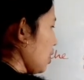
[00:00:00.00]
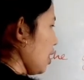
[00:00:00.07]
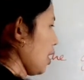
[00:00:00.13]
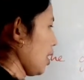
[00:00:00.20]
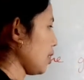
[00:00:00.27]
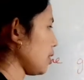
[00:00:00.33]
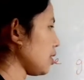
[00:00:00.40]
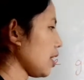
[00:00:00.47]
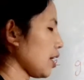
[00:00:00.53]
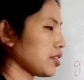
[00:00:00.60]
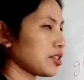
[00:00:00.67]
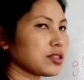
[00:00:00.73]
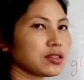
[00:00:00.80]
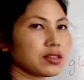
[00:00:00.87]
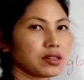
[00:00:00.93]
and the
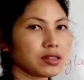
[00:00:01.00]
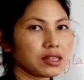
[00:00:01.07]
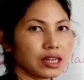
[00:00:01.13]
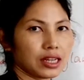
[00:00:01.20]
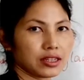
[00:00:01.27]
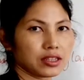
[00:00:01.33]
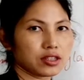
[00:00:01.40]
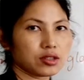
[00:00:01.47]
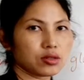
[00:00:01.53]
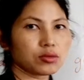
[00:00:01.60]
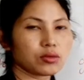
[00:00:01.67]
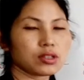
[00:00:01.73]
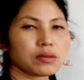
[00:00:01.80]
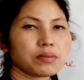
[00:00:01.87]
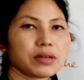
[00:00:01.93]
accessory glands. So
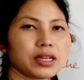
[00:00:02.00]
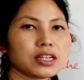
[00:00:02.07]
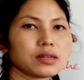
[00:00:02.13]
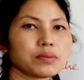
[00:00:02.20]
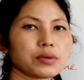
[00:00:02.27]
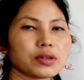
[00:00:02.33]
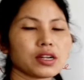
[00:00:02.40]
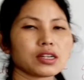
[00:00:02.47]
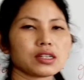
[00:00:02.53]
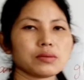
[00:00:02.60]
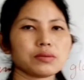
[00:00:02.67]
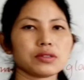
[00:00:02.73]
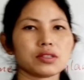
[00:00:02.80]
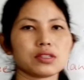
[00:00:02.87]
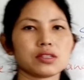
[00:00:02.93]
the male reproductive
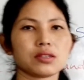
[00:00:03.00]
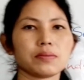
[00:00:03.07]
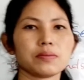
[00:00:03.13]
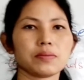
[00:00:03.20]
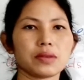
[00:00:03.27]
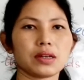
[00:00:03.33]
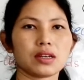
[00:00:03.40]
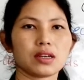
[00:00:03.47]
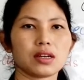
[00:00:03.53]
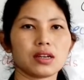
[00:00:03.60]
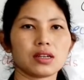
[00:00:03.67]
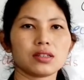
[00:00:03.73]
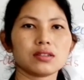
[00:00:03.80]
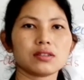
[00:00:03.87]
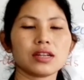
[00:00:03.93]
system,
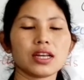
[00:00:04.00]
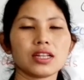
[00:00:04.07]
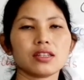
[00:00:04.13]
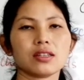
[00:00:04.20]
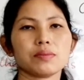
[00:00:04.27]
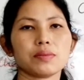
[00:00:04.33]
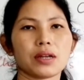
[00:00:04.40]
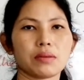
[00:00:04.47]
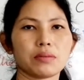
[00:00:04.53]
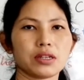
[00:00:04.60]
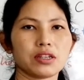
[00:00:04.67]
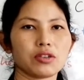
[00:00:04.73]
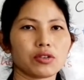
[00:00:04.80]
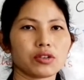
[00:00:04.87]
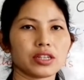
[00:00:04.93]
other than the
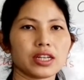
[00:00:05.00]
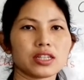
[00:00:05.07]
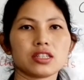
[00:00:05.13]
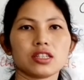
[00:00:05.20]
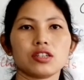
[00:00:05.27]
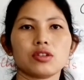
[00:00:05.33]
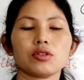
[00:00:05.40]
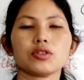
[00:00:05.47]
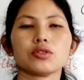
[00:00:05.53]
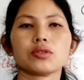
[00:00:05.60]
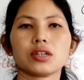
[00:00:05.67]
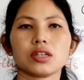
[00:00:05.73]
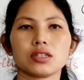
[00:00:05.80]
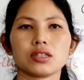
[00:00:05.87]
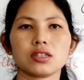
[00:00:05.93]
primary organs, it also
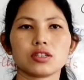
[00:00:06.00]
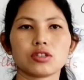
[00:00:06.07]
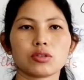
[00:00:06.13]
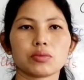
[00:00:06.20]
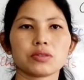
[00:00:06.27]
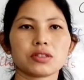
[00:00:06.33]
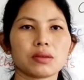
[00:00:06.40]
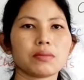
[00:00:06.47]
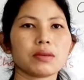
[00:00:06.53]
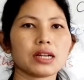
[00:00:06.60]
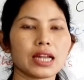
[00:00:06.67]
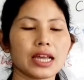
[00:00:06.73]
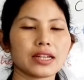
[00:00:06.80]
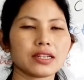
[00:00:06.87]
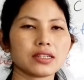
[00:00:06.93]
consists of some
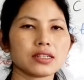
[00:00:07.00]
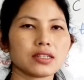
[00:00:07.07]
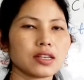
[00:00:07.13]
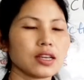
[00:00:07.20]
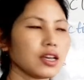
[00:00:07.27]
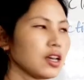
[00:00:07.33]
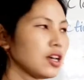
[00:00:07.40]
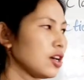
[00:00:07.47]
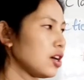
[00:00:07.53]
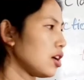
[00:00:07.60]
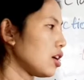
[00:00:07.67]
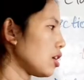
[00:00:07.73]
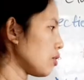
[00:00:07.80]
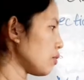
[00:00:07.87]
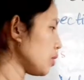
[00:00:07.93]
glands
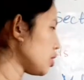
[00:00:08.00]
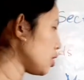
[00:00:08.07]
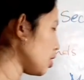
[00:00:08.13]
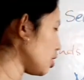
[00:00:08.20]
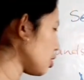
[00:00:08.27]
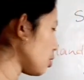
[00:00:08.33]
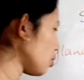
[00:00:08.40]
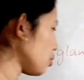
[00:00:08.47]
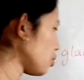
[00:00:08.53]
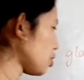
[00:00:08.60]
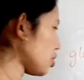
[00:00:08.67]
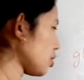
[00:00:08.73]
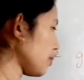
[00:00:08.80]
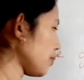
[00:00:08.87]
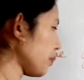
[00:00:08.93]
which
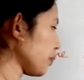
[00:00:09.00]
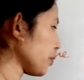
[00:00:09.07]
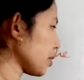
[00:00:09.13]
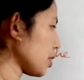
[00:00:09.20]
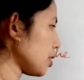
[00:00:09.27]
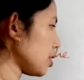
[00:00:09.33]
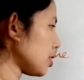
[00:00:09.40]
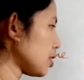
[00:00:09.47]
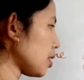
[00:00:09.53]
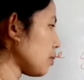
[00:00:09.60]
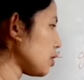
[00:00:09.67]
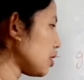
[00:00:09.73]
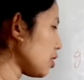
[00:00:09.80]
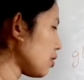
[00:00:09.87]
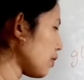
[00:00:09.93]
includes the
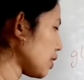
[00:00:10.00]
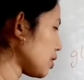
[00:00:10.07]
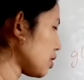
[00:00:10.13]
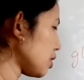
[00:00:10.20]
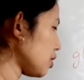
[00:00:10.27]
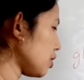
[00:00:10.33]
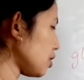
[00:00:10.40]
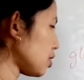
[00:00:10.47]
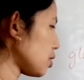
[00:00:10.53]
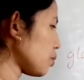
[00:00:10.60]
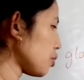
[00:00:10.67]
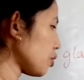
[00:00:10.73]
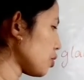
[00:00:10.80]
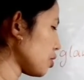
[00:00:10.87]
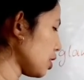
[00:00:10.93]
seminal vesicles,
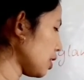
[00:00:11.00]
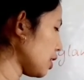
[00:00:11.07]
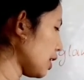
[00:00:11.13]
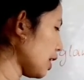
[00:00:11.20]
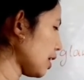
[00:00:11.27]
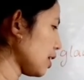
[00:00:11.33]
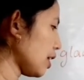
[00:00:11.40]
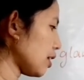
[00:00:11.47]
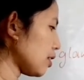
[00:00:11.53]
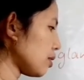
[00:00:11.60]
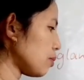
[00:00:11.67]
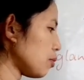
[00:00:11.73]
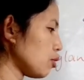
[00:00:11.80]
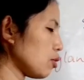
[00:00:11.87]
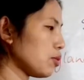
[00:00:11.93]
prostate gland and the
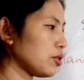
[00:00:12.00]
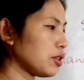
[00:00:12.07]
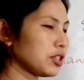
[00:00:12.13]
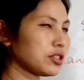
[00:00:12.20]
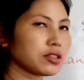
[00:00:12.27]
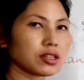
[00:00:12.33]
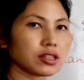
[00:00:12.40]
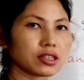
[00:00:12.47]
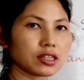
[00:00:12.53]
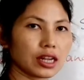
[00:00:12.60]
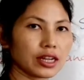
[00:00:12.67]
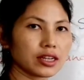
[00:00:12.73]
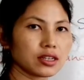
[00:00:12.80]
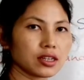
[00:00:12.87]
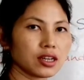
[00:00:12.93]
bulbourethral
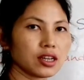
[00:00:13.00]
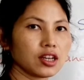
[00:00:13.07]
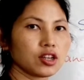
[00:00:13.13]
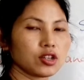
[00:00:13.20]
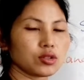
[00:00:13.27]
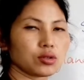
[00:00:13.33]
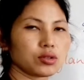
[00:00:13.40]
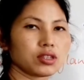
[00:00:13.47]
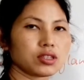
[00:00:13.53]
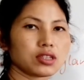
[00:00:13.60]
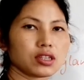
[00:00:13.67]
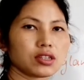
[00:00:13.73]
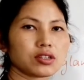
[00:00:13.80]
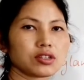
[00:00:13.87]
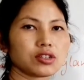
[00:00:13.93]
gland. So the
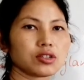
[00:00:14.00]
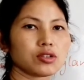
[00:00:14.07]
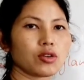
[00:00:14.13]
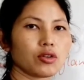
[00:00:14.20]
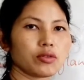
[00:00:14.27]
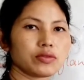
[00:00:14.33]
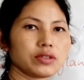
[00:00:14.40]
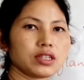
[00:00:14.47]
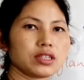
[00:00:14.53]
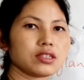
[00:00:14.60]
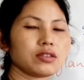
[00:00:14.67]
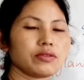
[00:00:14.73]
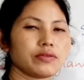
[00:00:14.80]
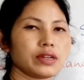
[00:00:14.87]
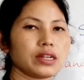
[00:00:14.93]
secretion of these
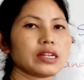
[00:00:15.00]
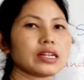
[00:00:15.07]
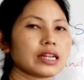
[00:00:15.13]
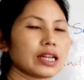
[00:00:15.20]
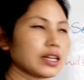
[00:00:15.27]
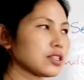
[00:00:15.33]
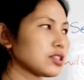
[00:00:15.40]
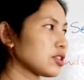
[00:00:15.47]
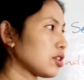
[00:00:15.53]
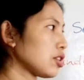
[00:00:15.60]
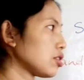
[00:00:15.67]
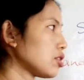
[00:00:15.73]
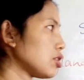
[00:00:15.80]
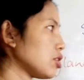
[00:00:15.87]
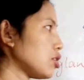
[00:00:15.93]
different glands
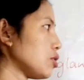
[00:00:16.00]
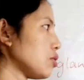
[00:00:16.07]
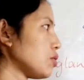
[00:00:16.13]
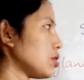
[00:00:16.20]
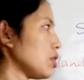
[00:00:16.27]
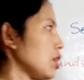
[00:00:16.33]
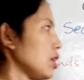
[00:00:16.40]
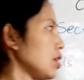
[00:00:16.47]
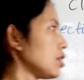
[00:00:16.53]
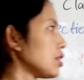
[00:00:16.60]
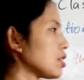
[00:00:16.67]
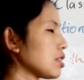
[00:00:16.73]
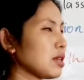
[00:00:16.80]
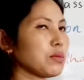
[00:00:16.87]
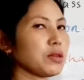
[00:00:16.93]
constitute the
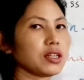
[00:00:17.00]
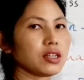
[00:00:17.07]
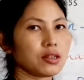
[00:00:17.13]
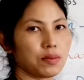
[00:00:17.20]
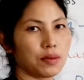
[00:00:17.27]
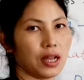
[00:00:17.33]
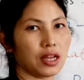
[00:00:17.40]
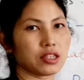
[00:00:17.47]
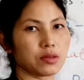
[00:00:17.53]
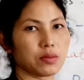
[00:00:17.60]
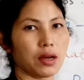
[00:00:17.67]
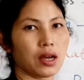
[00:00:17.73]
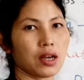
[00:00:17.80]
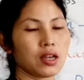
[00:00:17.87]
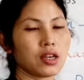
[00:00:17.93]
seminal
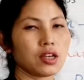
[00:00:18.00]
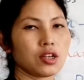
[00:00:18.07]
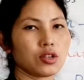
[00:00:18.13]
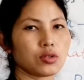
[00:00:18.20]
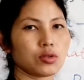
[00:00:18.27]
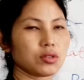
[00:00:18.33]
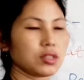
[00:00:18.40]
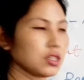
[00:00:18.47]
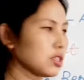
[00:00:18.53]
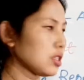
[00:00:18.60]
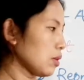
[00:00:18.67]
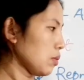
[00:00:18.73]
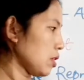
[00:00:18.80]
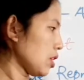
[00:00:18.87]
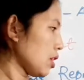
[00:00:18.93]
plasma. So this
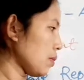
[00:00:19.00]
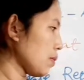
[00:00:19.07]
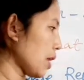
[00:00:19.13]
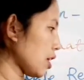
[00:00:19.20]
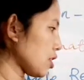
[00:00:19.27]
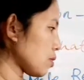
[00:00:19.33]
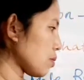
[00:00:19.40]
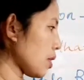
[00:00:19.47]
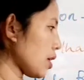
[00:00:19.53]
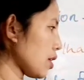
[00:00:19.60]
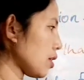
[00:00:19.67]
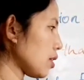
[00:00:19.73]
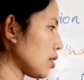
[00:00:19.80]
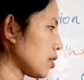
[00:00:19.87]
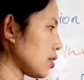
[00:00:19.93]
seminal
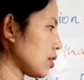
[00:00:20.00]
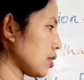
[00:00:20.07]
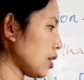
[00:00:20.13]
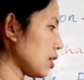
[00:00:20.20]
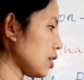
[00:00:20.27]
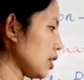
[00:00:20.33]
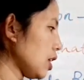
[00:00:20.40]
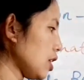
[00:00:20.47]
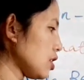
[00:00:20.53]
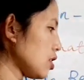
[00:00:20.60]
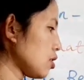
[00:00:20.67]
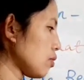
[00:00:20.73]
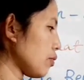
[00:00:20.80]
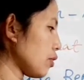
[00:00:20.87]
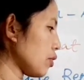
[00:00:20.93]
plasma
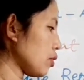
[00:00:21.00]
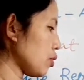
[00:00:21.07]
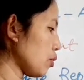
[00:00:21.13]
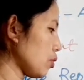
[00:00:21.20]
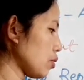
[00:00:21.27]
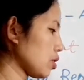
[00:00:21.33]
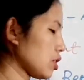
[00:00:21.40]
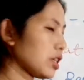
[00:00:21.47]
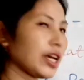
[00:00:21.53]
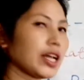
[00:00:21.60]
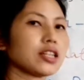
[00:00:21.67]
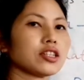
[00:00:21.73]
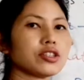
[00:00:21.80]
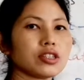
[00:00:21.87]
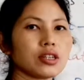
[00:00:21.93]
contains fructose,
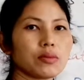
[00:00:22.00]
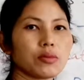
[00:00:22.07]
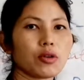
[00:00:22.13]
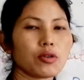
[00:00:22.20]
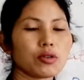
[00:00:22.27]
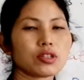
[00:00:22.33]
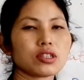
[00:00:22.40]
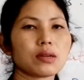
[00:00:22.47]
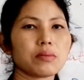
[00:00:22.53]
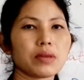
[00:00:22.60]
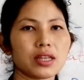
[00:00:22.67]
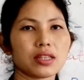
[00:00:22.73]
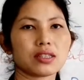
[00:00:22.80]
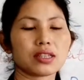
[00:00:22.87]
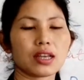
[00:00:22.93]
calcium or some
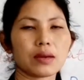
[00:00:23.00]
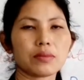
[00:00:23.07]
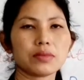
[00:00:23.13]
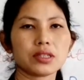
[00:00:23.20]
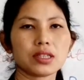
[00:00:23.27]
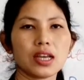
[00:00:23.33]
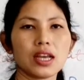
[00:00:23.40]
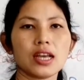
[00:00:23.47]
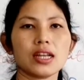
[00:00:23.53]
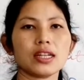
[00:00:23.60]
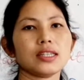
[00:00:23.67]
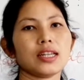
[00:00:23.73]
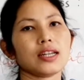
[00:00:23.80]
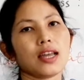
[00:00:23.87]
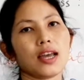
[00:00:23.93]
enzymes
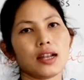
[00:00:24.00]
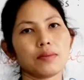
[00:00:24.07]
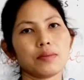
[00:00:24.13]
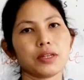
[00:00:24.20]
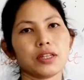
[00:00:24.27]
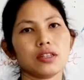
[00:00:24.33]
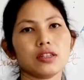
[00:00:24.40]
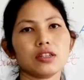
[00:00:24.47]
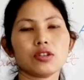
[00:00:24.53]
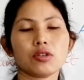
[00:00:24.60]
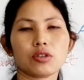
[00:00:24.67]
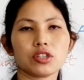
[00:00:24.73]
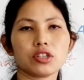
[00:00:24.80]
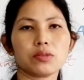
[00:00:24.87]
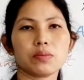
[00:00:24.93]
that help in the
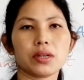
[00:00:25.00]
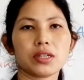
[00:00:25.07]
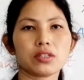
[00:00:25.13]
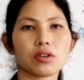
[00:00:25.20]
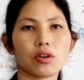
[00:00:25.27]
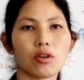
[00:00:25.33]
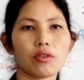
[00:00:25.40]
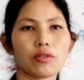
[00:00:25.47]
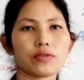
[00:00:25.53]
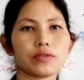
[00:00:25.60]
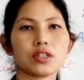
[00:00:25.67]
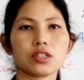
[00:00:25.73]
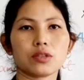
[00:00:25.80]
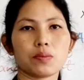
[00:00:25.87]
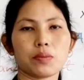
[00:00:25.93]
nourishment of
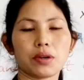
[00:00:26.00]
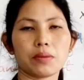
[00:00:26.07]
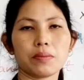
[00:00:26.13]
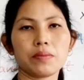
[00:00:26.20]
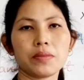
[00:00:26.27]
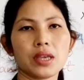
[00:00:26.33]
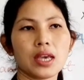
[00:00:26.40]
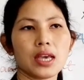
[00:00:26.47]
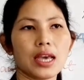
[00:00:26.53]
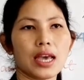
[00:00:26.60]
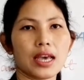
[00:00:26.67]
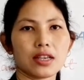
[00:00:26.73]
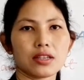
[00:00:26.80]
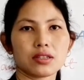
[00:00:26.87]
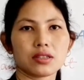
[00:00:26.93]
the sperm,
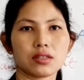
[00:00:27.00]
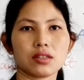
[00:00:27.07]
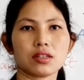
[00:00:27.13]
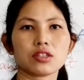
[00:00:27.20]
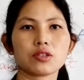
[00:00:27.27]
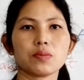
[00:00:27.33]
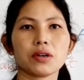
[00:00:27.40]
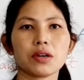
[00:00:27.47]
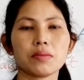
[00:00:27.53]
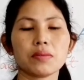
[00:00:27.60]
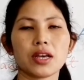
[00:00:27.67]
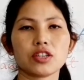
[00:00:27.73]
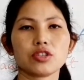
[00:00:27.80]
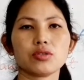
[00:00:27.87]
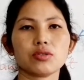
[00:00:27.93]
as the sperm
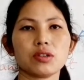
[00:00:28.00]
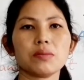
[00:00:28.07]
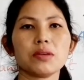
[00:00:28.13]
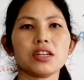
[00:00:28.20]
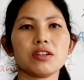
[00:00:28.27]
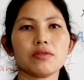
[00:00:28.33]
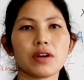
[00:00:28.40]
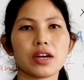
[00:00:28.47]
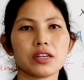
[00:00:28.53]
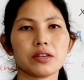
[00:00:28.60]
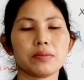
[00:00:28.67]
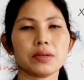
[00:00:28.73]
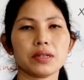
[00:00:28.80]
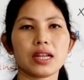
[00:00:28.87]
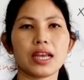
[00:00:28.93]
has to remain
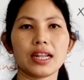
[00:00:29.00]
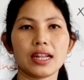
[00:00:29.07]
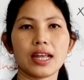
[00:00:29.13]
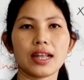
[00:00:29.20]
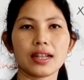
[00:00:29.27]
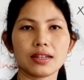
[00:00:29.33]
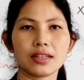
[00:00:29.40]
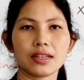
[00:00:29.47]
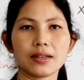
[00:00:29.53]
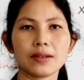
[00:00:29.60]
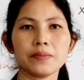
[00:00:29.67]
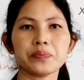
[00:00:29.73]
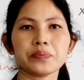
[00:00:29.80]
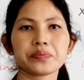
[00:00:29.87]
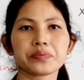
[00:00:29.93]
viable and healthy
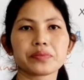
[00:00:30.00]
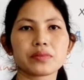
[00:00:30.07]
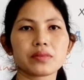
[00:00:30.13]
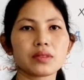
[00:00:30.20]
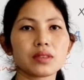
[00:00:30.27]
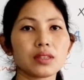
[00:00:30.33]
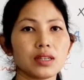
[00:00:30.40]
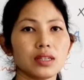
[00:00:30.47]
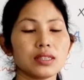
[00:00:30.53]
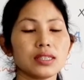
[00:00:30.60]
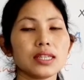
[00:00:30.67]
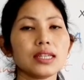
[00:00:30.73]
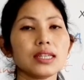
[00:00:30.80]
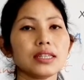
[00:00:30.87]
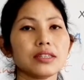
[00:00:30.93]
until
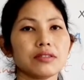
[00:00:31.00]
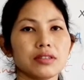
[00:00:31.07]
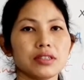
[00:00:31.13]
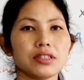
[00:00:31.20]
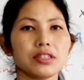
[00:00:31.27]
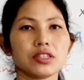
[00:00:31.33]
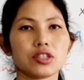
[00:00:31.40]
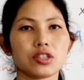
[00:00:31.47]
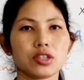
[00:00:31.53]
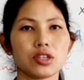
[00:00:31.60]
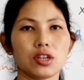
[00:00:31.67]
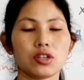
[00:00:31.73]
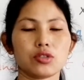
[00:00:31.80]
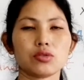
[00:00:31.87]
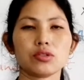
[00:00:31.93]
it reaches
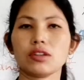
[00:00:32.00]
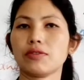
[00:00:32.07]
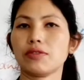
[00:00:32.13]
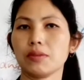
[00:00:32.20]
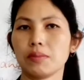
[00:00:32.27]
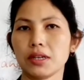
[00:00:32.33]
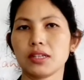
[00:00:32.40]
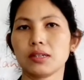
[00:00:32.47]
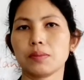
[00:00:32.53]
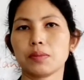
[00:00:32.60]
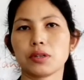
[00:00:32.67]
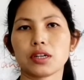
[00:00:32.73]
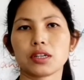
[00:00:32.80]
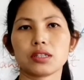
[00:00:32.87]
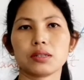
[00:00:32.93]
to the female
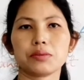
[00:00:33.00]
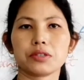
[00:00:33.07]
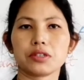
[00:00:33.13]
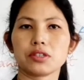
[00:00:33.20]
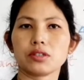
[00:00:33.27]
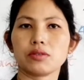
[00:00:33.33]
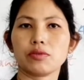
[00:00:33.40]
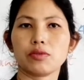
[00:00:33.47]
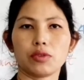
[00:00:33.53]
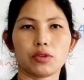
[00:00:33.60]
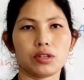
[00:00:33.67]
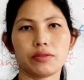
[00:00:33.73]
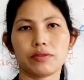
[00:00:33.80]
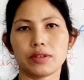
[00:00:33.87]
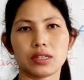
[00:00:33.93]
reproductive system for
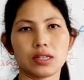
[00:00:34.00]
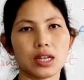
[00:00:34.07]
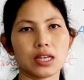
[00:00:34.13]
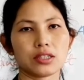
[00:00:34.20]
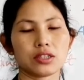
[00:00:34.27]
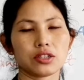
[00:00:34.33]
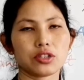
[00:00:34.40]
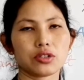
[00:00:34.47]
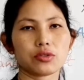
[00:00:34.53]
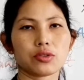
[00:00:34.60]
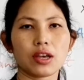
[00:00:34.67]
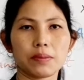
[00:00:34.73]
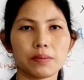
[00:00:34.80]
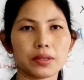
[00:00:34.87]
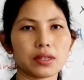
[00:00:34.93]
the fertilization to
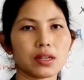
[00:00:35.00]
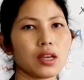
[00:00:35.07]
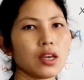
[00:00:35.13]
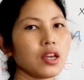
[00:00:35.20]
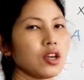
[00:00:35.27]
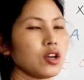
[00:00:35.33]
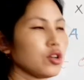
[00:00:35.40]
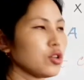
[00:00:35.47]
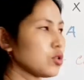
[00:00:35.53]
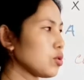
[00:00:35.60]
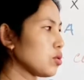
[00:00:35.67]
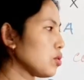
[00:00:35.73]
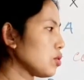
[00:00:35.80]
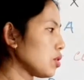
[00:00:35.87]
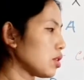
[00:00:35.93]
happen.
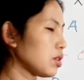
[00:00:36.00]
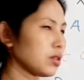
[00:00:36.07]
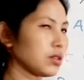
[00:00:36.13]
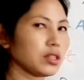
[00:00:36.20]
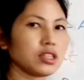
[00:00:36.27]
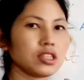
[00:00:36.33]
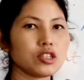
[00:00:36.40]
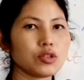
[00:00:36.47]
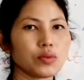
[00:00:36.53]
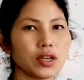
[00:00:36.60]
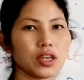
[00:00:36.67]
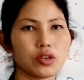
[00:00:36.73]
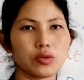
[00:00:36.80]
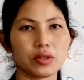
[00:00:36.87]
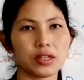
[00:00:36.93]
So in this
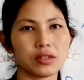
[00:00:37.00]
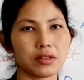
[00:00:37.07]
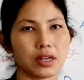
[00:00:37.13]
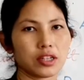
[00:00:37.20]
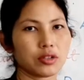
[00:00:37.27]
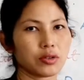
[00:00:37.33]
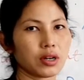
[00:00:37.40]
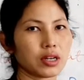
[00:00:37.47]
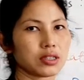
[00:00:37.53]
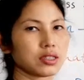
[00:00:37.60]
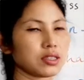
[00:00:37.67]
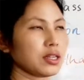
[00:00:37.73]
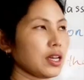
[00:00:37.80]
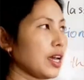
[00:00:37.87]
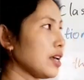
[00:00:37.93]
way you can write your
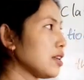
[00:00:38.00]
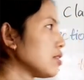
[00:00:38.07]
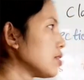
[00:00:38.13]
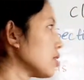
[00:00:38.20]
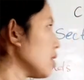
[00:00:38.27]
answer as